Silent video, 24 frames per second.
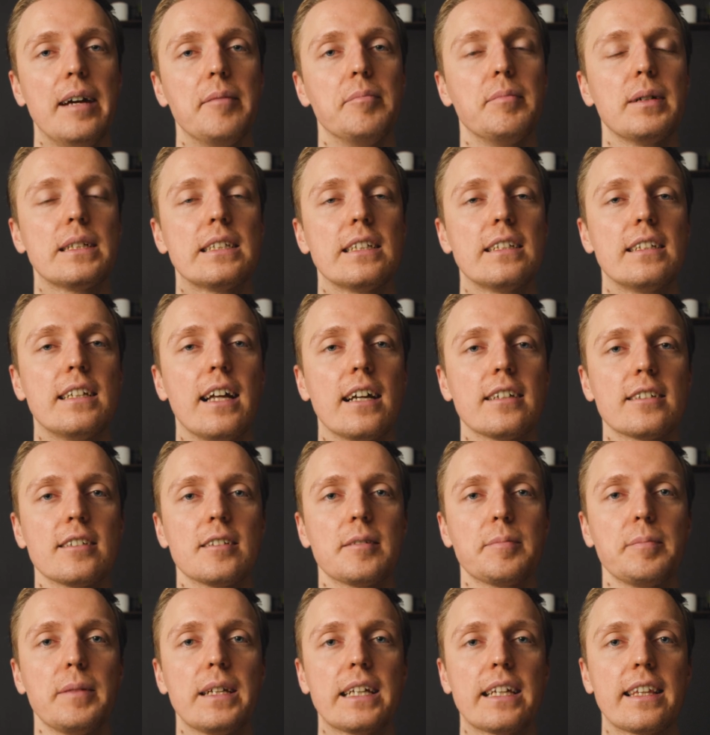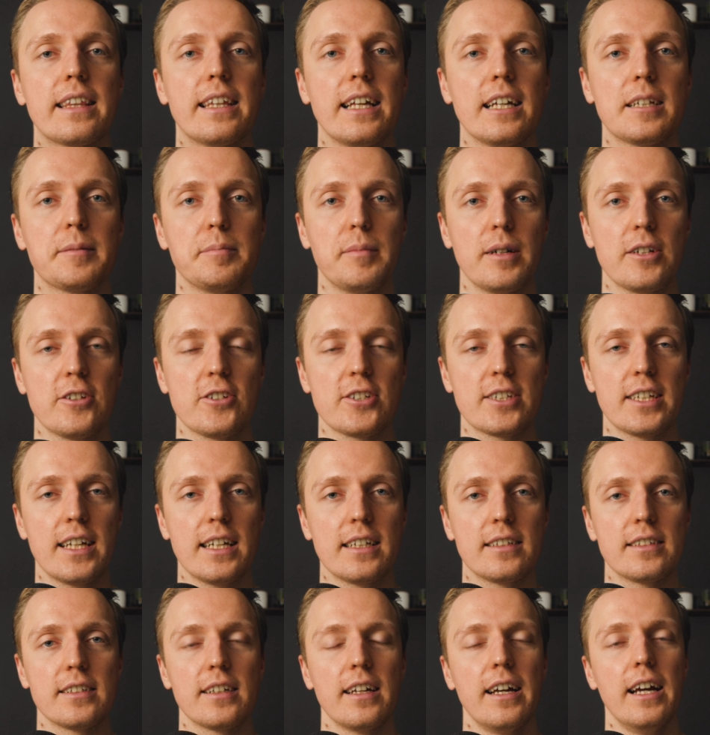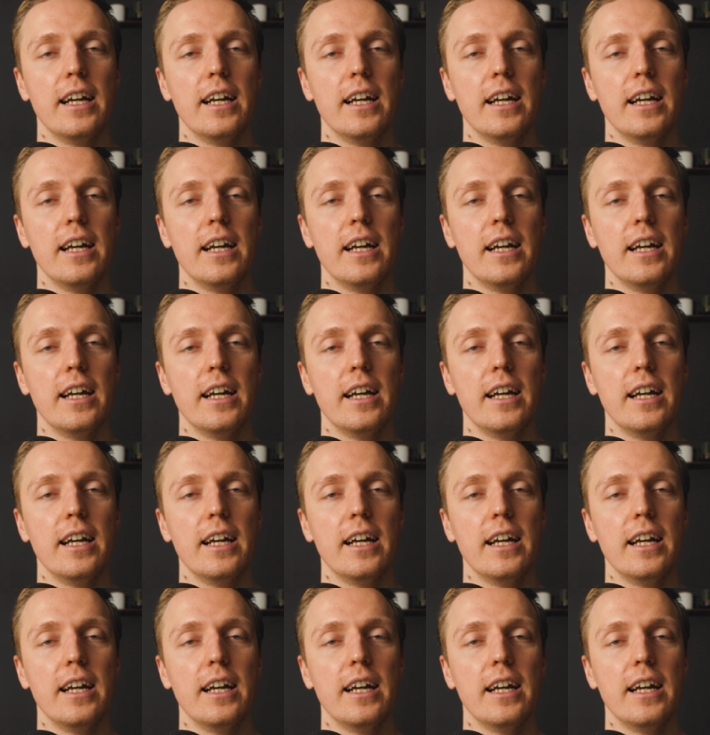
but it doesn't make that much sense.